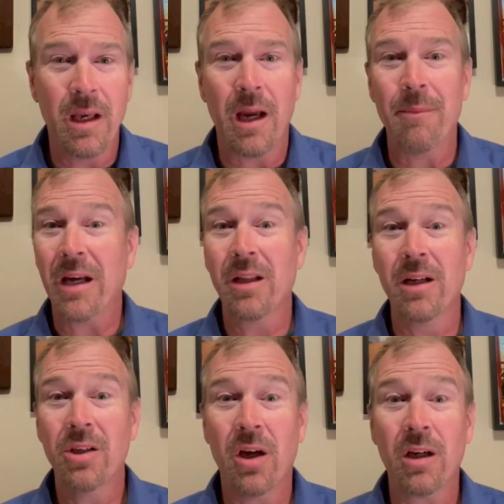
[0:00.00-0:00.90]
I'm not going
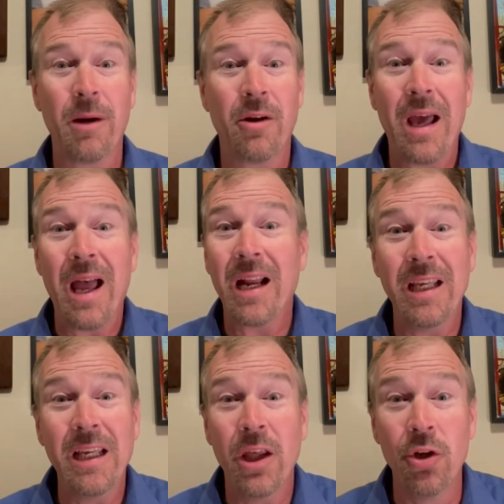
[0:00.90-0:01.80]
to talk about
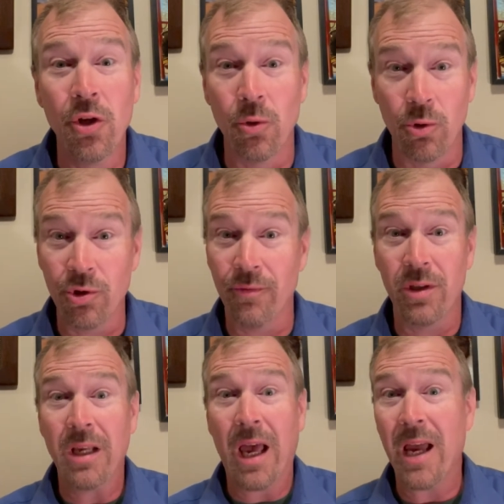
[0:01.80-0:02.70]
Heine Hanush of the
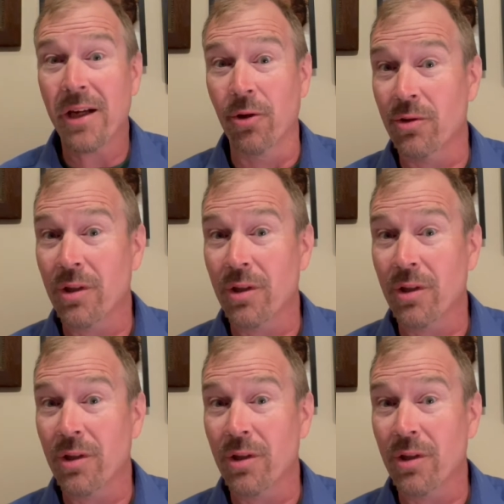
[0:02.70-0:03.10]
Tigers.